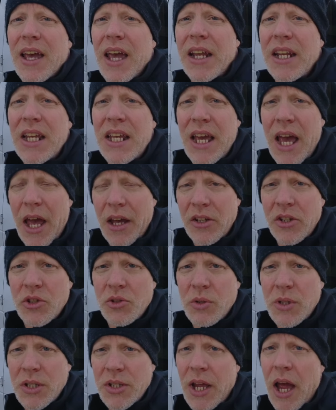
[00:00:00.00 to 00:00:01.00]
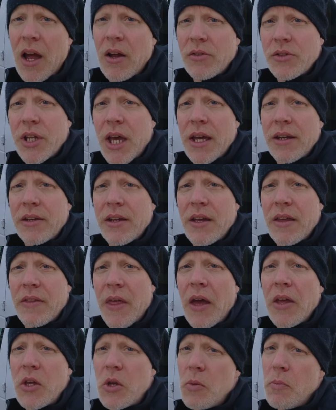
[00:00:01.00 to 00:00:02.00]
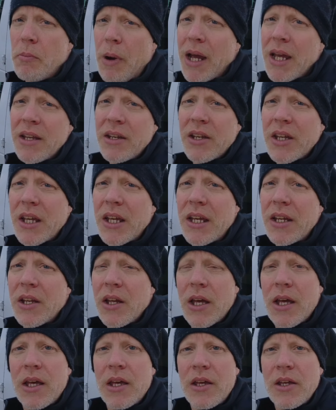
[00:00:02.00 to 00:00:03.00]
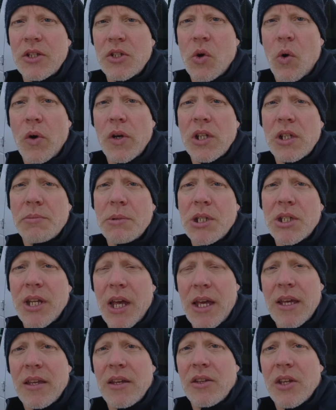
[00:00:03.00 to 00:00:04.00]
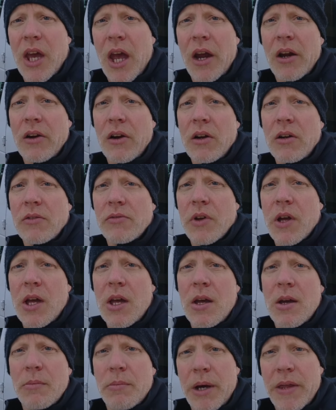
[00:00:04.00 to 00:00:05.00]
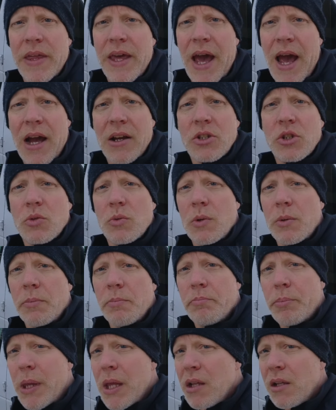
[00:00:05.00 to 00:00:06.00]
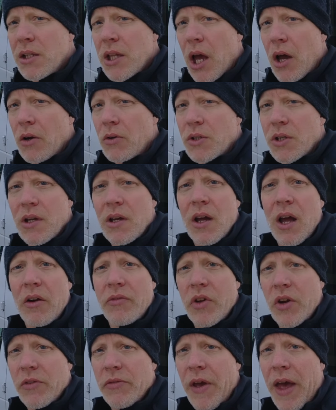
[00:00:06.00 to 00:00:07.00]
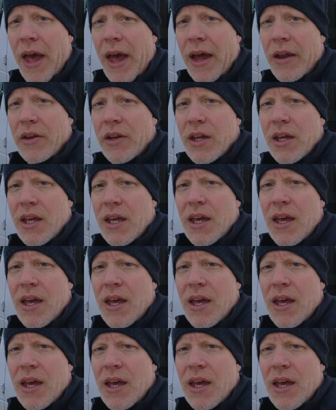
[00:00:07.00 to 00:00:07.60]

Any extra sound deadening that you might need is going to be taken care of by the actual build-out of your van